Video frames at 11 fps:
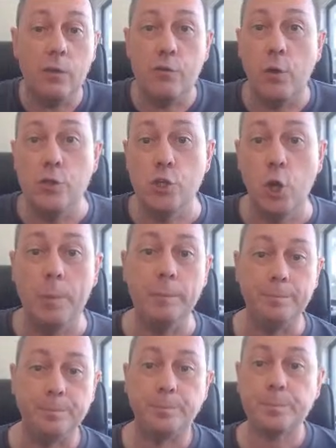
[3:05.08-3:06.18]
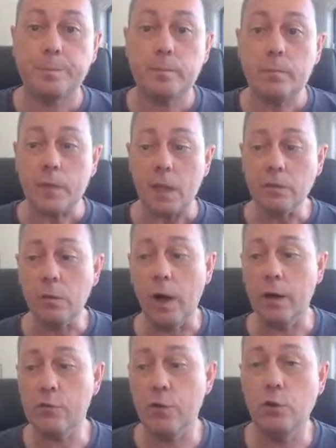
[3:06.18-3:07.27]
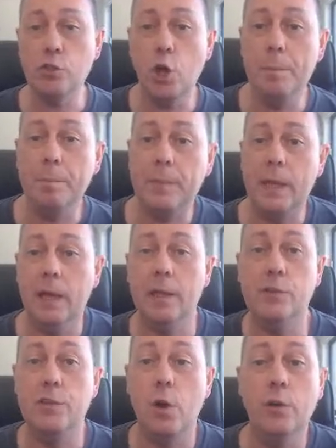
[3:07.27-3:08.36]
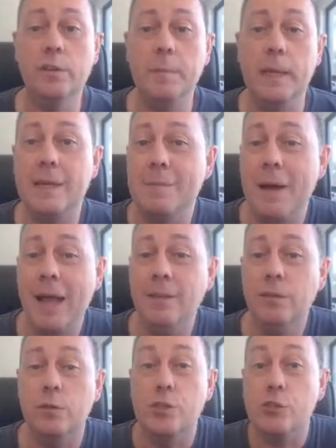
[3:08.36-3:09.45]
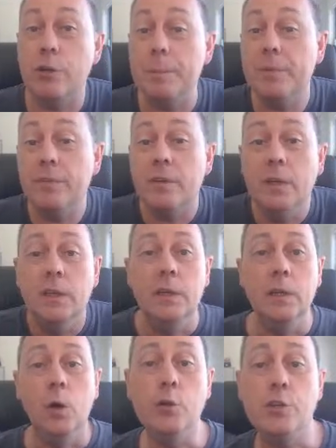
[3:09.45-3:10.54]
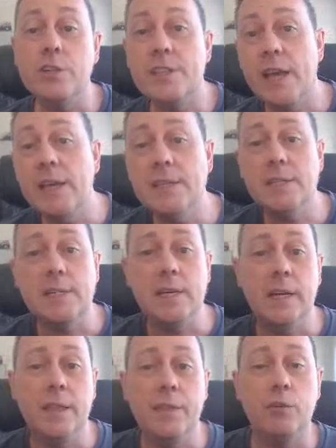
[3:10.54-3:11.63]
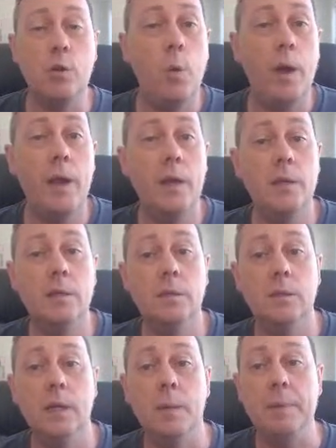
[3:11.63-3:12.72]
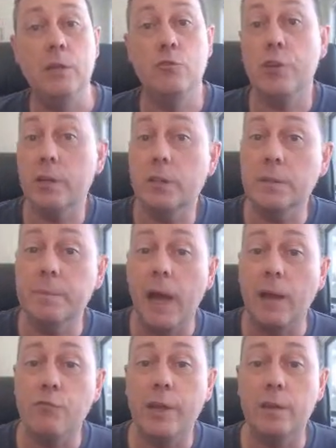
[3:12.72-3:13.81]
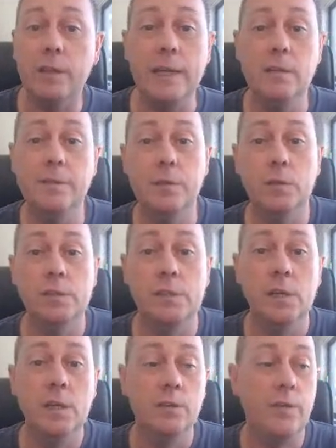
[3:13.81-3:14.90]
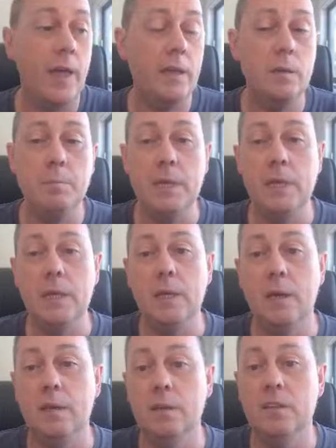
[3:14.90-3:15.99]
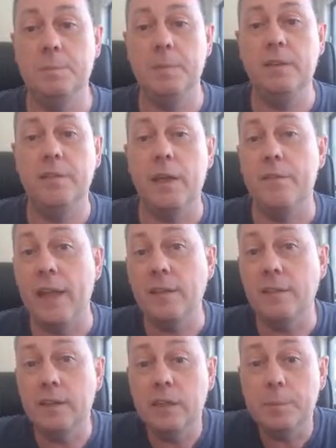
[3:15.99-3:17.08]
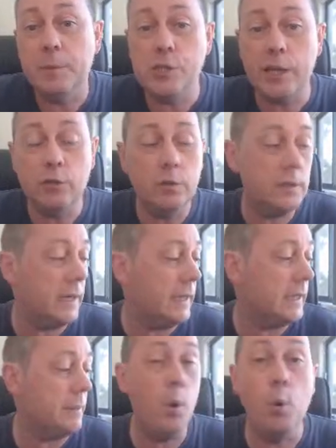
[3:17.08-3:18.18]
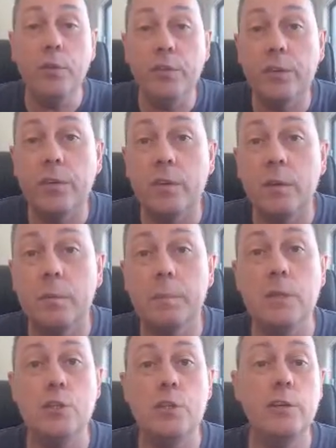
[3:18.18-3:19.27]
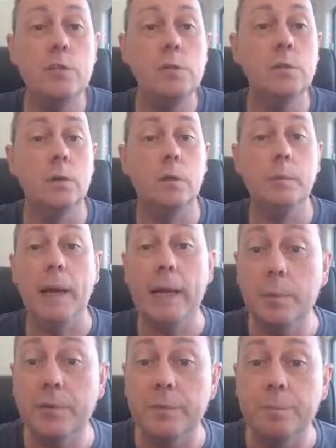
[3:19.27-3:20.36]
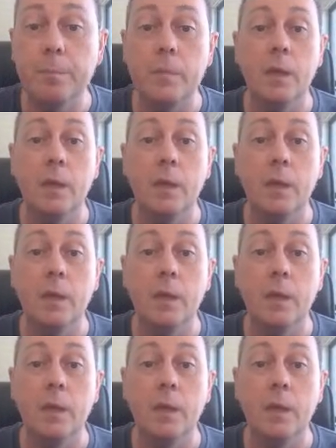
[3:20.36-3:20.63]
cron job? So a cron job, it allows you to automate commands or scripts on your site that require being triggered at regular intervals. So that can be specific events that need to be scheduled, like posts being scheduled or backups.